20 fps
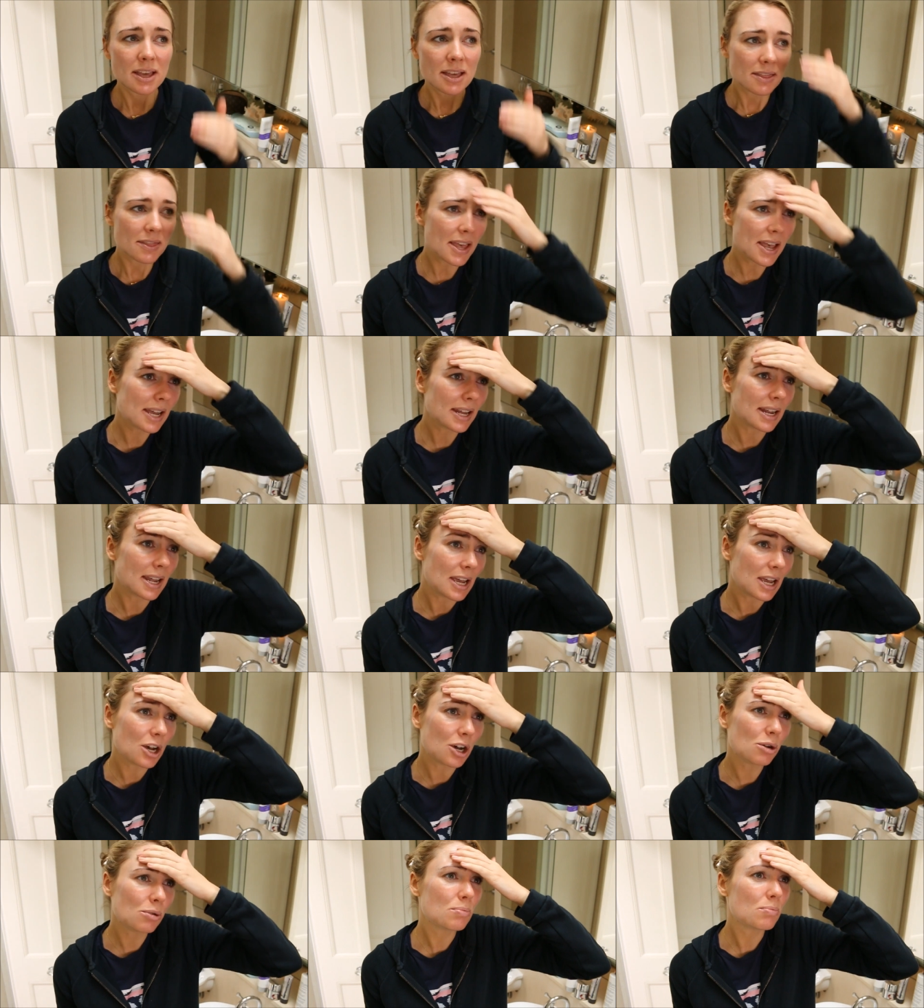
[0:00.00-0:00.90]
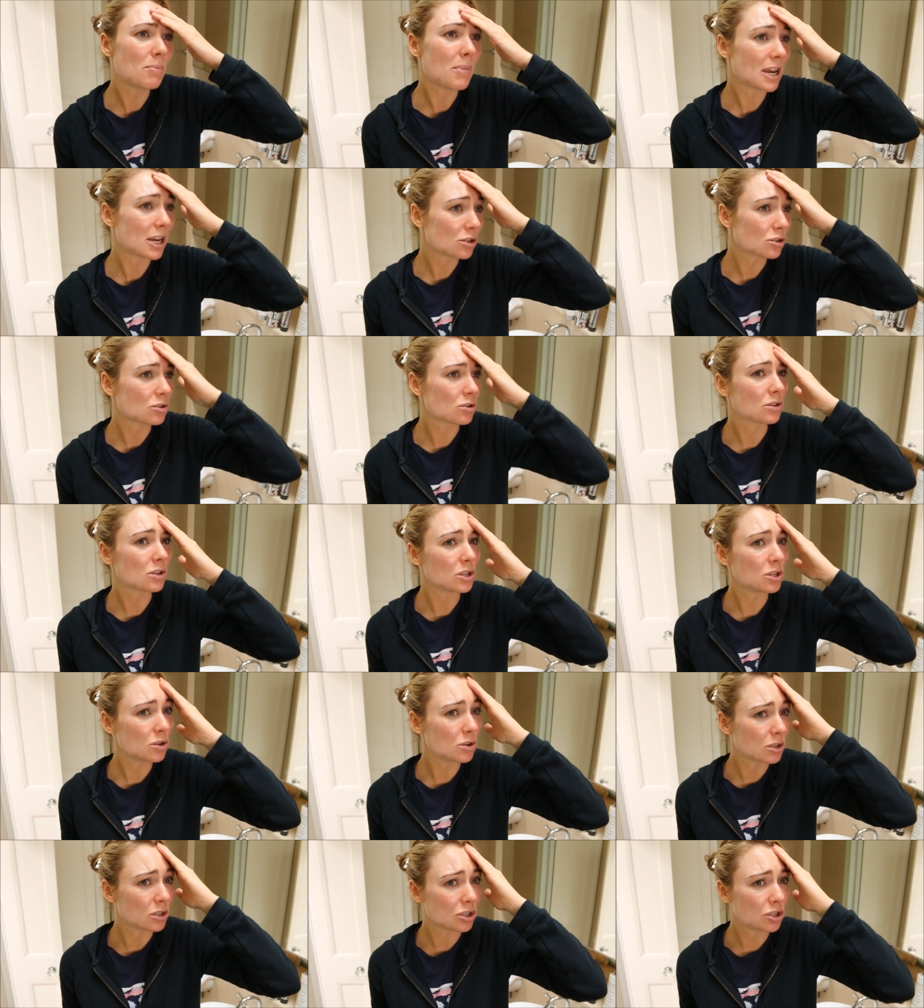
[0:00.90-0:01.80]
They're going to help make sure that
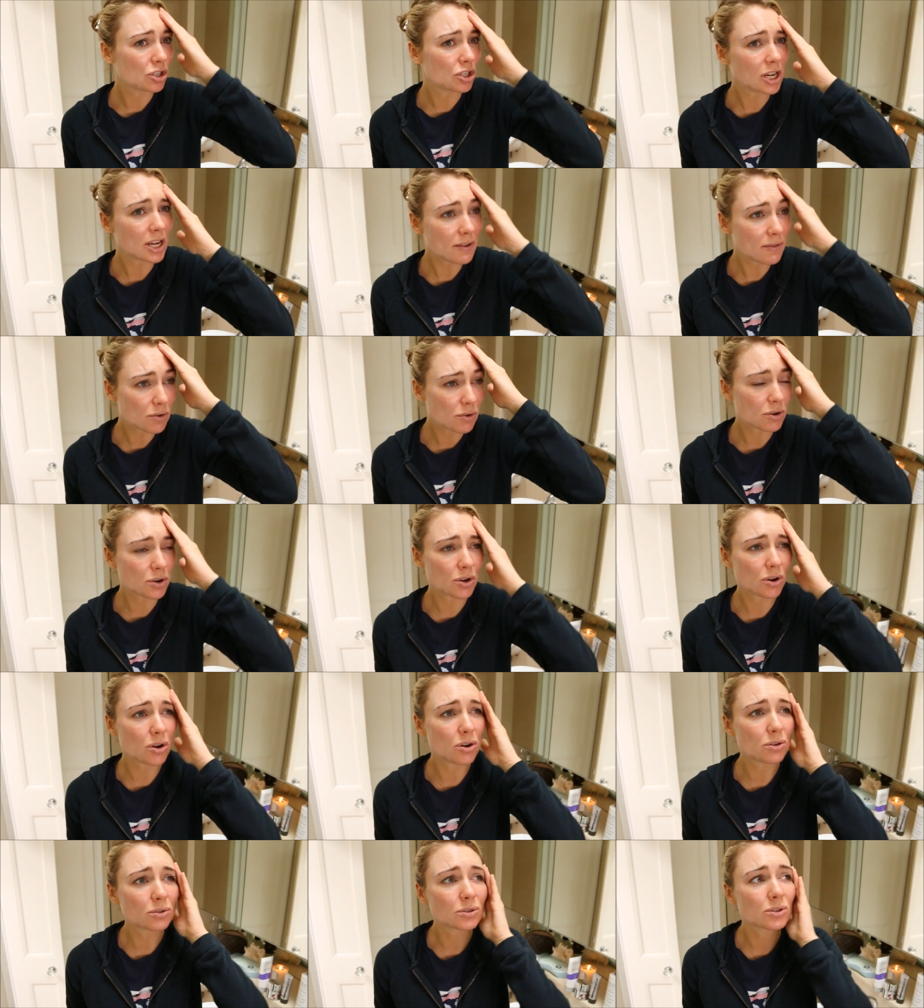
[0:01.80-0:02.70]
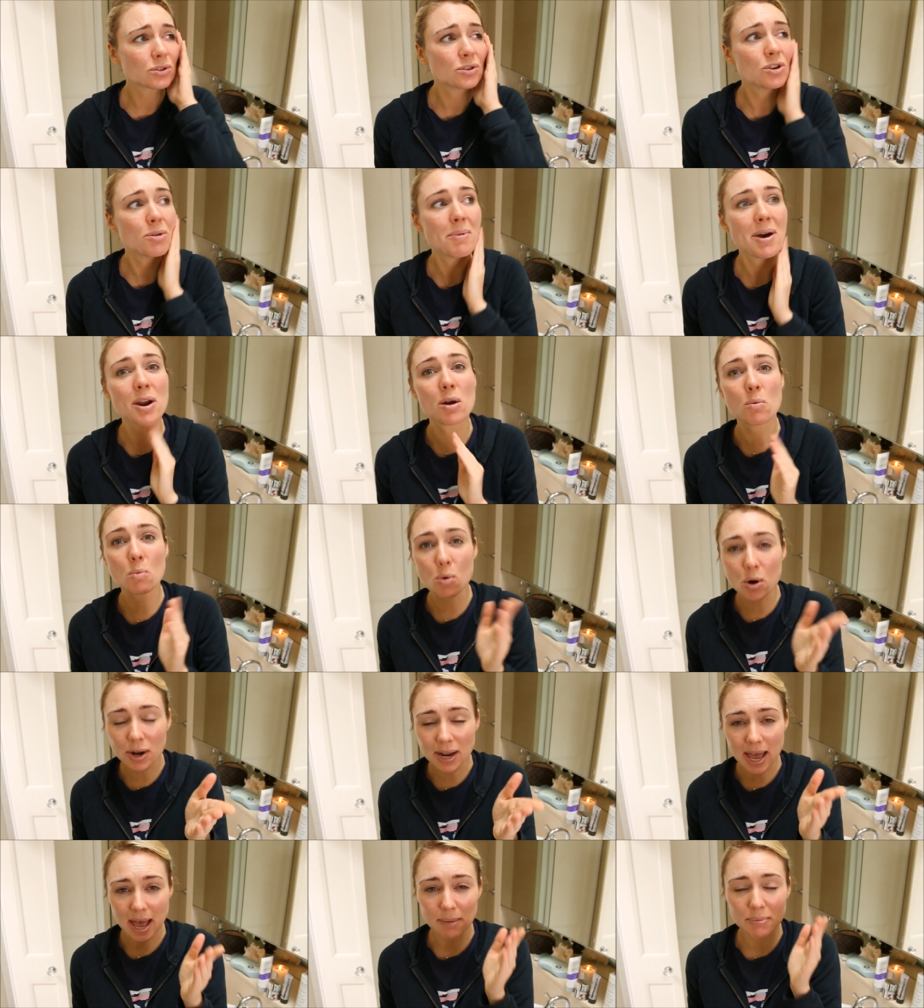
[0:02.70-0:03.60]
you can achieve your goals no matter
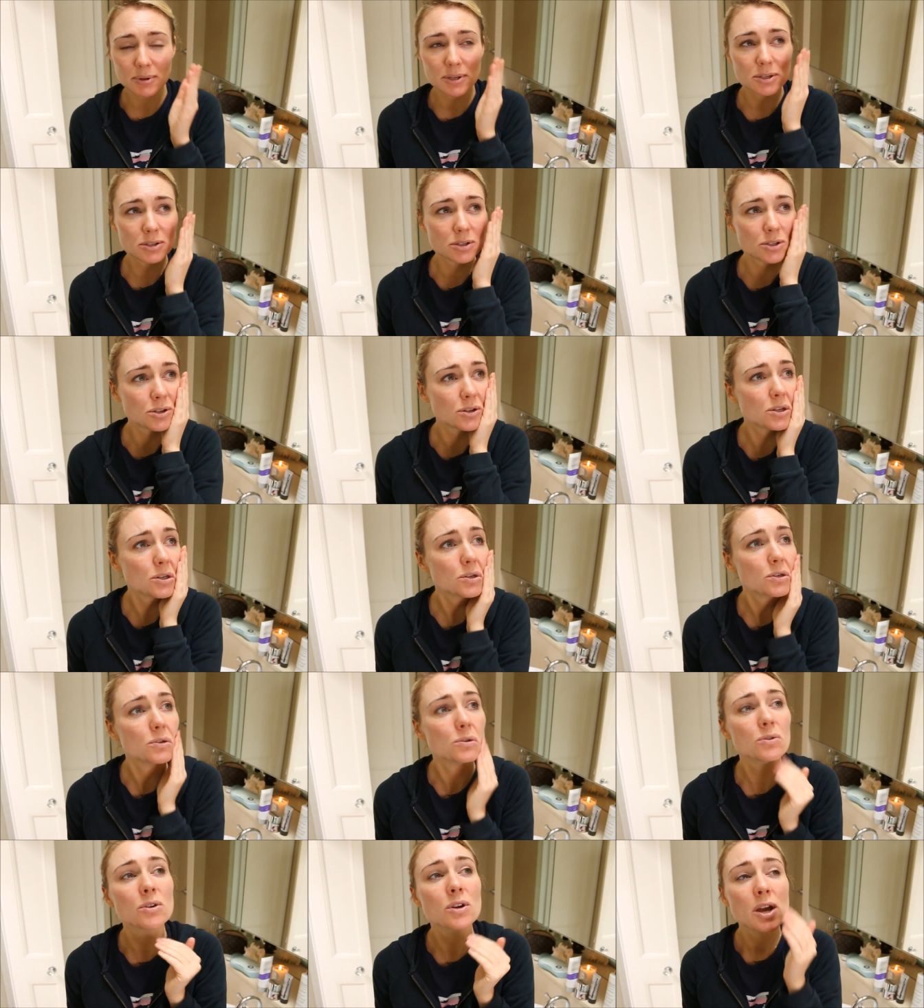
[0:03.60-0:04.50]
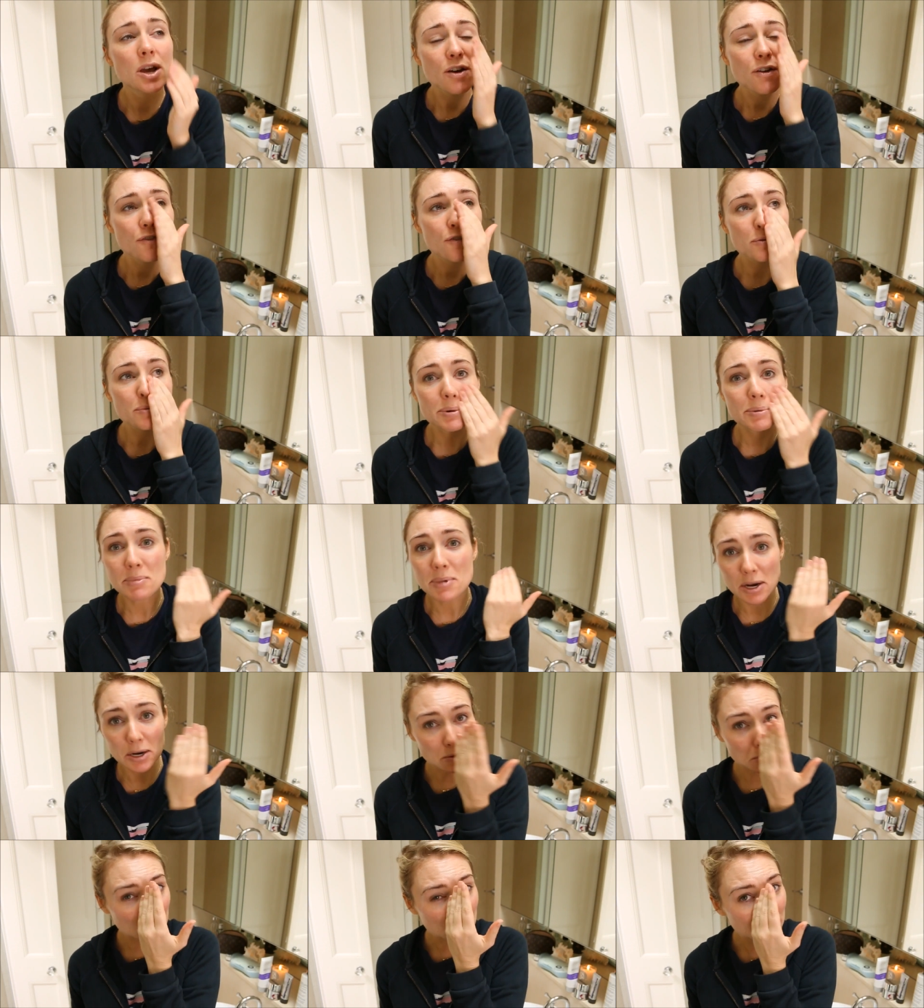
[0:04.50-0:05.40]
what happens to you from a
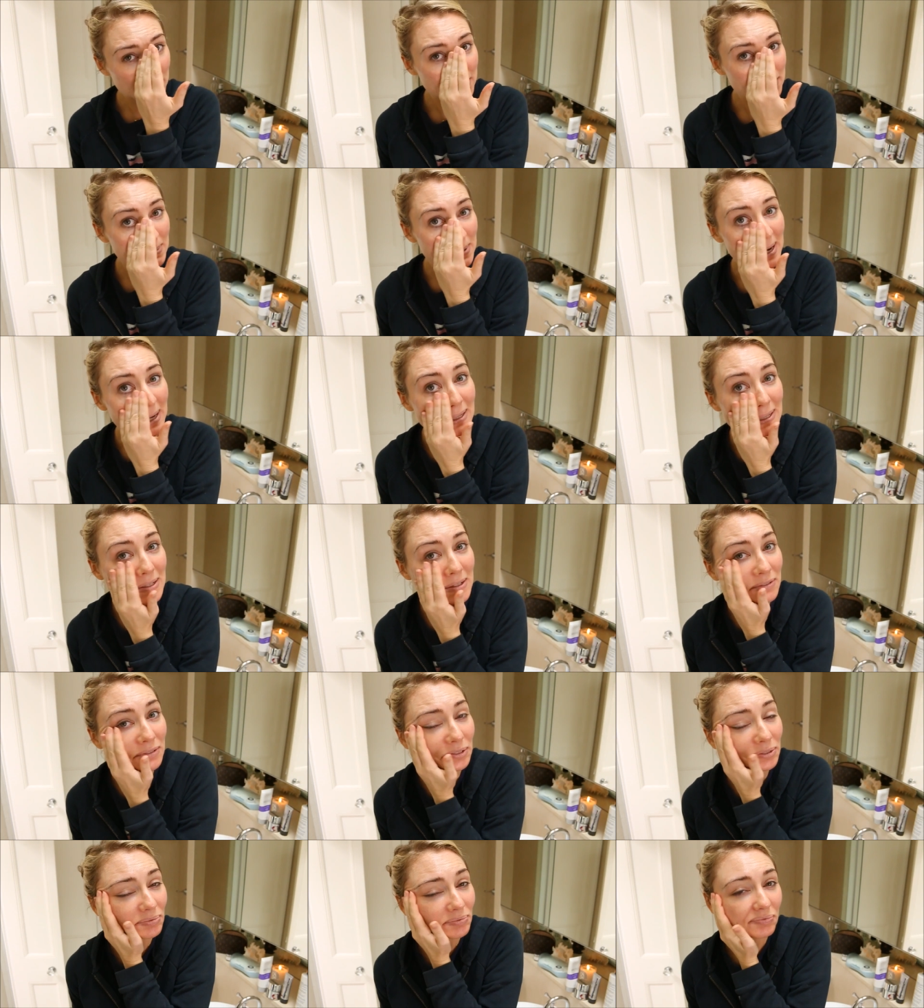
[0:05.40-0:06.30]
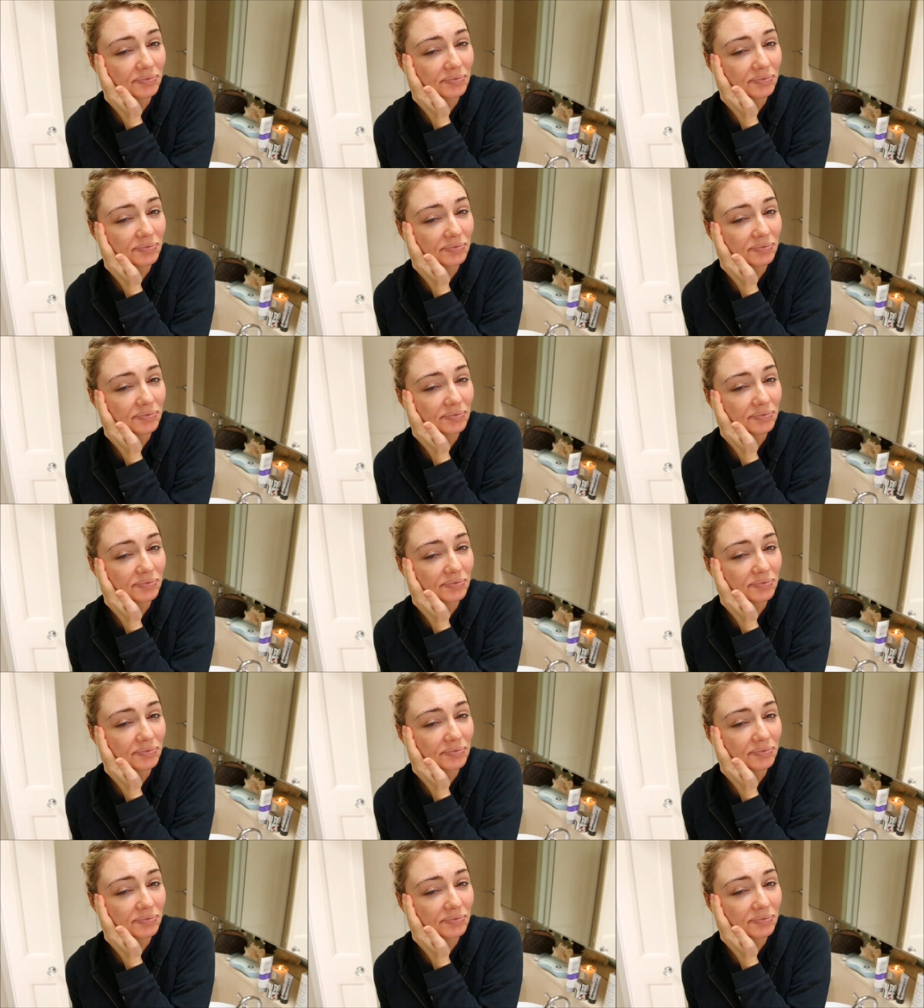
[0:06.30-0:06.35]
medical perspective.